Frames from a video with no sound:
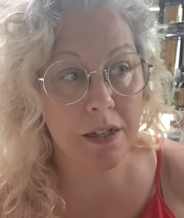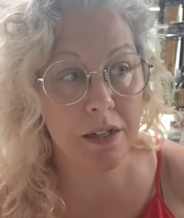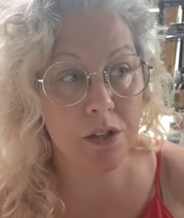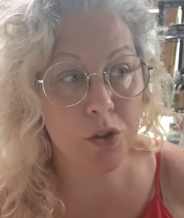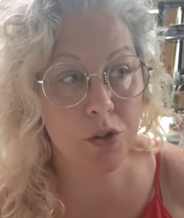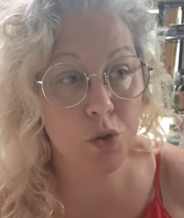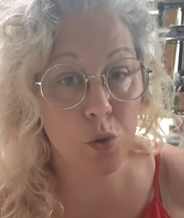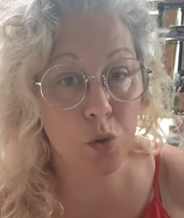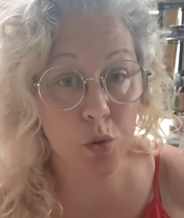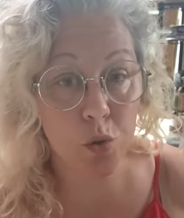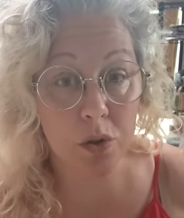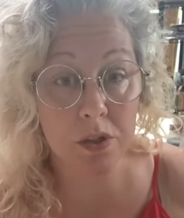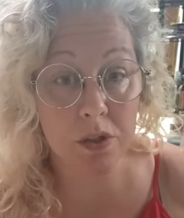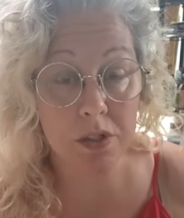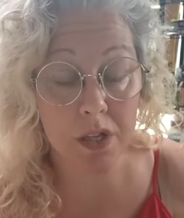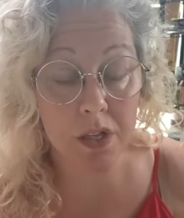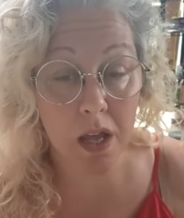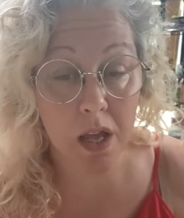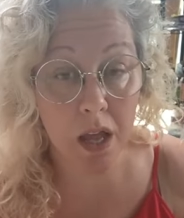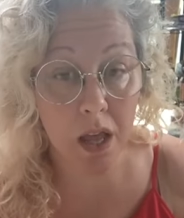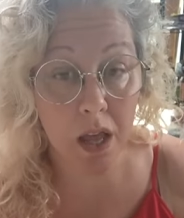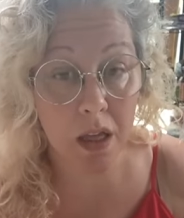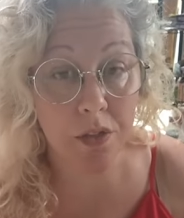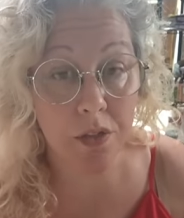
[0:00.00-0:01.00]
towards
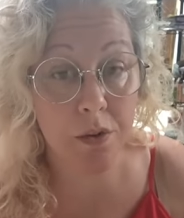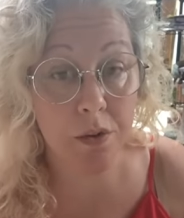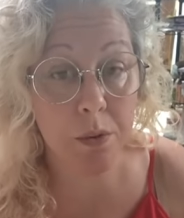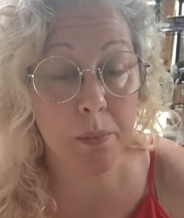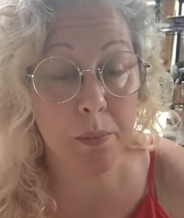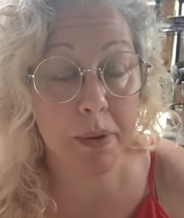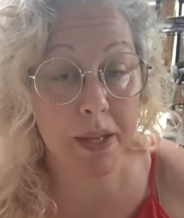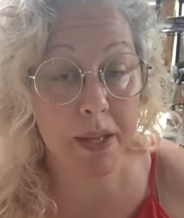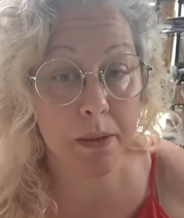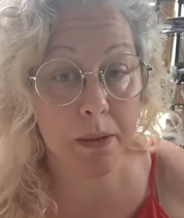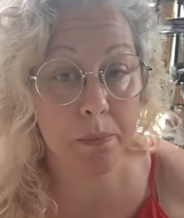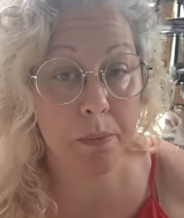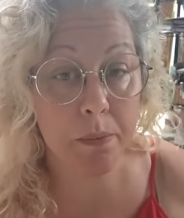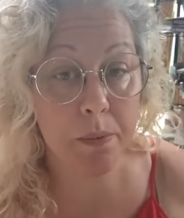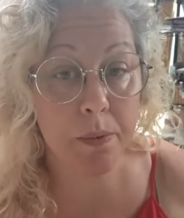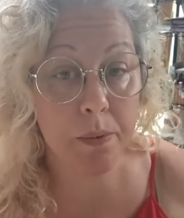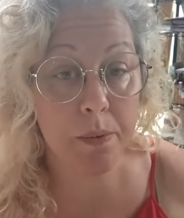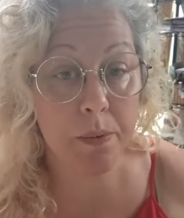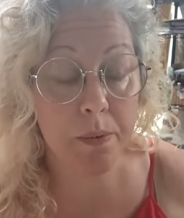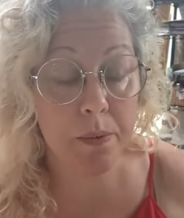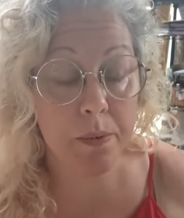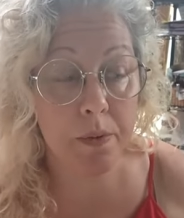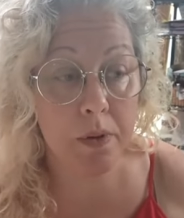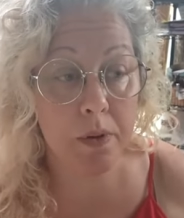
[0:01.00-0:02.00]
other
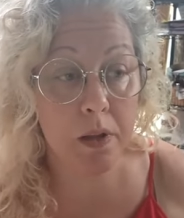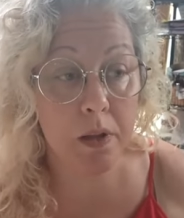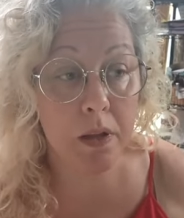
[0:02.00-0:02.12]
people,